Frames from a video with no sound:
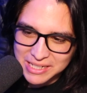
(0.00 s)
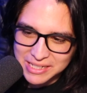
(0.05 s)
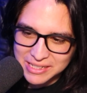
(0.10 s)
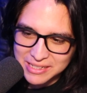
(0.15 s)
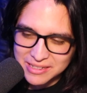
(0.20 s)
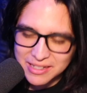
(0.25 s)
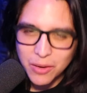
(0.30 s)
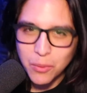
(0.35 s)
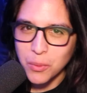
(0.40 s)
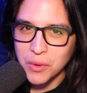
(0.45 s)

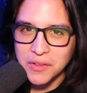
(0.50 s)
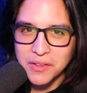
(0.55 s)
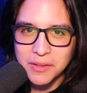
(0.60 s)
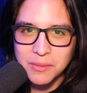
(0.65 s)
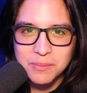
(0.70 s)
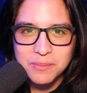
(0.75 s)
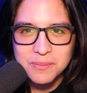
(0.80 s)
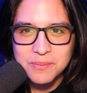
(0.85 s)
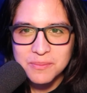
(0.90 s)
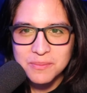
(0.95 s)
it's not worth it.
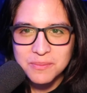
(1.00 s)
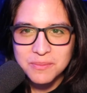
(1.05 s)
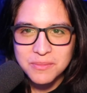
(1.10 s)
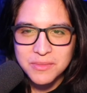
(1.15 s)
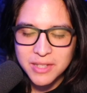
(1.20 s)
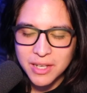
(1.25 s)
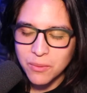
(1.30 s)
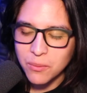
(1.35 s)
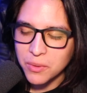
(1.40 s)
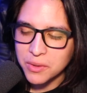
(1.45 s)

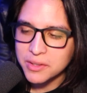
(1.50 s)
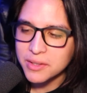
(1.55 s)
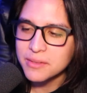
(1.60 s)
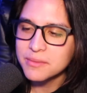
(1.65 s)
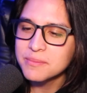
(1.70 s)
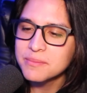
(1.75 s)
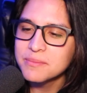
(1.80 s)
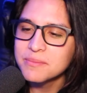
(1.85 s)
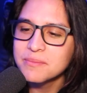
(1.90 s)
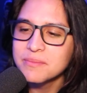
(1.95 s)
It's not worth
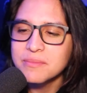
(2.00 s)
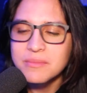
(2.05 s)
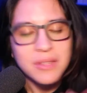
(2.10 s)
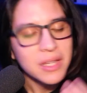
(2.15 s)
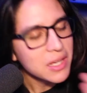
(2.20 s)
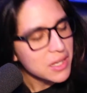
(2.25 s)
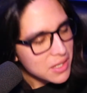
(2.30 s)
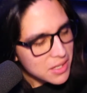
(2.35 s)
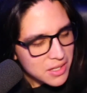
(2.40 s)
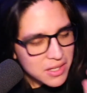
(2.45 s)
it.
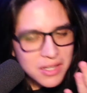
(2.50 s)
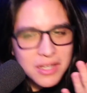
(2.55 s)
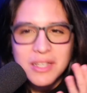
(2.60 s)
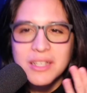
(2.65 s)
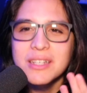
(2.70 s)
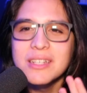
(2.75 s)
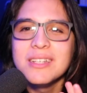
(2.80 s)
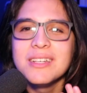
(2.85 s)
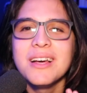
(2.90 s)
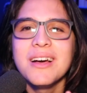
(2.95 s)

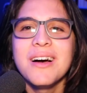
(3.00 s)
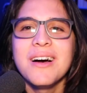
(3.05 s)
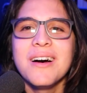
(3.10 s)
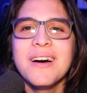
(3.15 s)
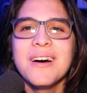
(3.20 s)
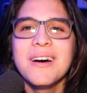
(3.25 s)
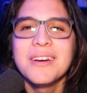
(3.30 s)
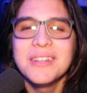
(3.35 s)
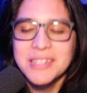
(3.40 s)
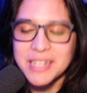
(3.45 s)

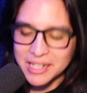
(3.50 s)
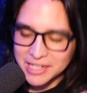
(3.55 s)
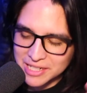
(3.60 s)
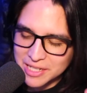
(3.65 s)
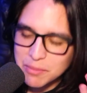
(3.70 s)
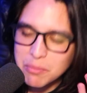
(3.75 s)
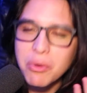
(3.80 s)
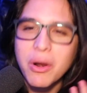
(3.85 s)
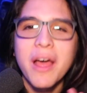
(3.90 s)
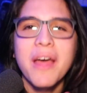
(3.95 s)
Take a
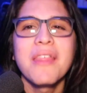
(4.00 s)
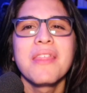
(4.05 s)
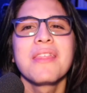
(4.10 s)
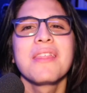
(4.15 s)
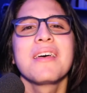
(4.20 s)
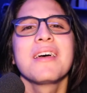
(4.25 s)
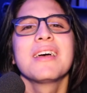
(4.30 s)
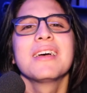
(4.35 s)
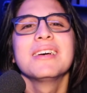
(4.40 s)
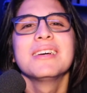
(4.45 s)
deep breath.
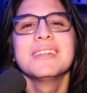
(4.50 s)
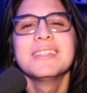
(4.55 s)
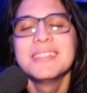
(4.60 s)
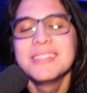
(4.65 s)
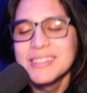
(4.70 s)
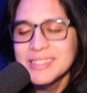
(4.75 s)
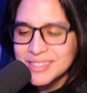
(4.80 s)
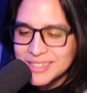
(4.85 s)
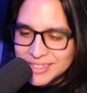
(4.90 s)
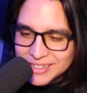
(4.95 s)

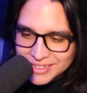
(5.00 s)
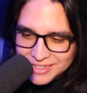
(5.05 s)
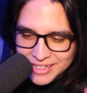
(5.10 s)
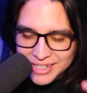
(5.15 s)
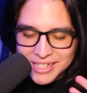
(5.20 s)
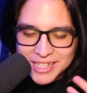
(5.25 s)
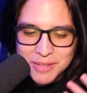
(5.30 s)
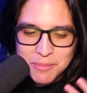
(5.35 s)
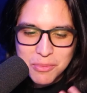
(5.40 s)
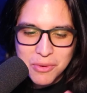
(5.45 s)

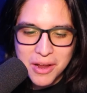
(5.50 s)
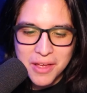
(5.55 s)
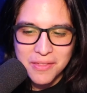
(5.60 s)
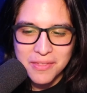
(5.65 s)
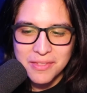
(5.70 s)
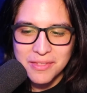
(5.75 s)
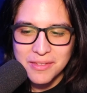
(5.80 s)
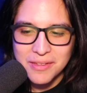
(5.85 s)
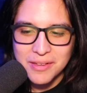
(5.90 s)
Take a deep breath.